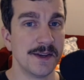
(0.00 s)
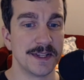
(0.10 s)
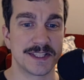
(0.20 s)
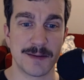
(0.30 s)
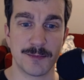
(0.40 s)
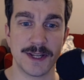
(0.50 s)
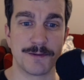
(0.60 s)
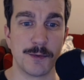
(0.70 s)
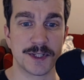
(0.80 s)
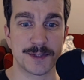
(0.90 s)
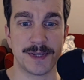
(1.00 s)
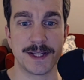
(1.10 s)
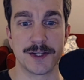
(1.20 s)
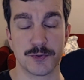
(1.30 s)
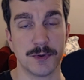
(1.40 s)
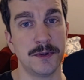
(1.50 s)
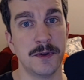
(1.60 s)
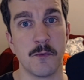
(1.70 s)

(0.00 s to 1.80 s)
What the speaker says: in summary, if you want to play control,